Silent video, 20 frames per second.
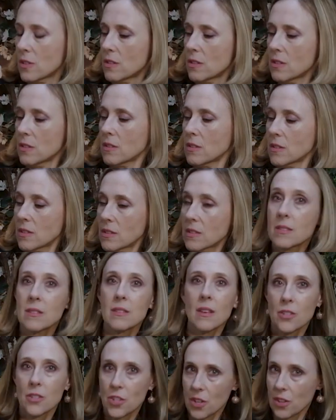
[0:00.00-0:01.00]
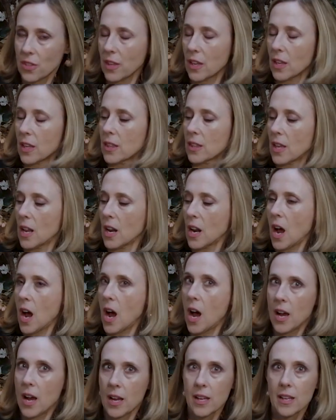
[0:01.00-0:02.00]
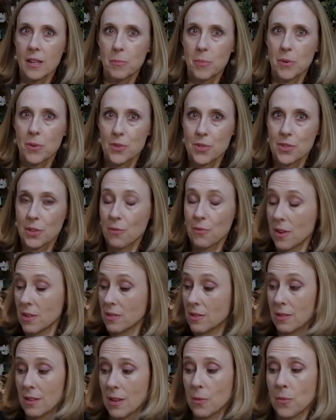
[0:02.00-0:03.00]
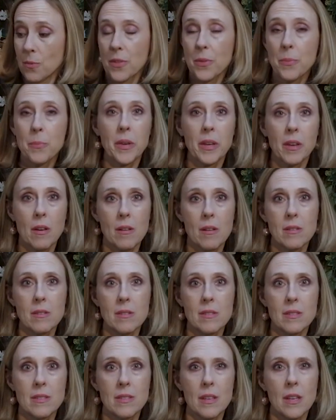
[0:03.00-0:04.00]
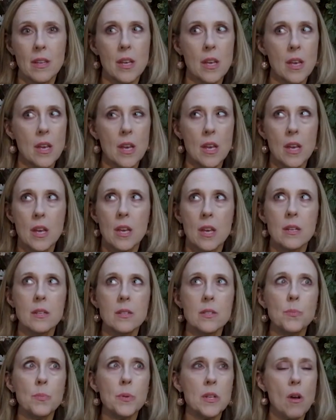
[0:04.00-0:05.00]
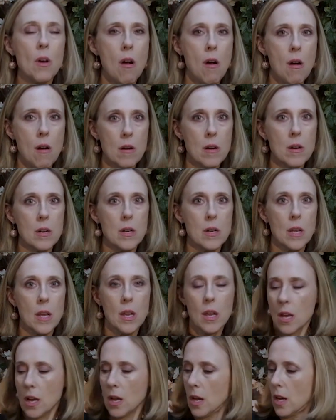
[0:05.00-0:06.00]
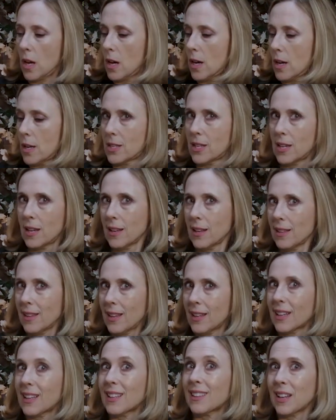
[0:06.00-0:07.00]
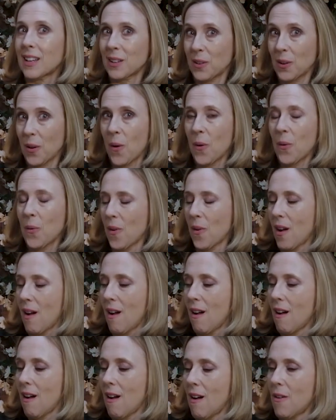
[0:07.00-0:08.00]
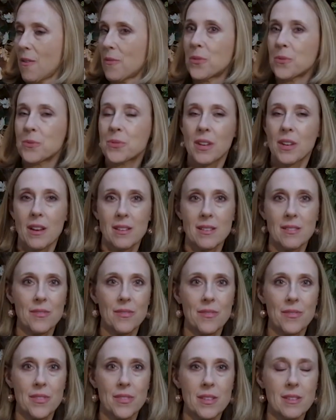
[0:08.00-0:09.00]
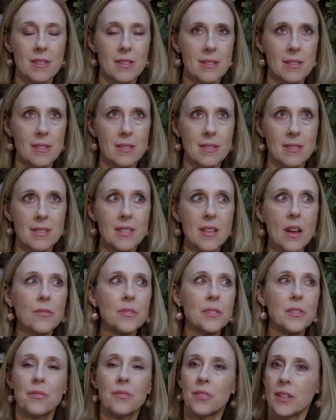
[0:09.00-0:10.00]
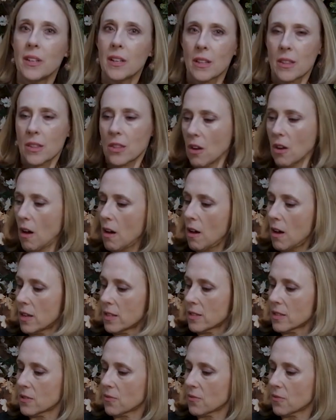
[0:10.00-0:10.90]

such a thing that I personally resonate with, because it has been hard to like let go of those kind of self-defeating thoughts,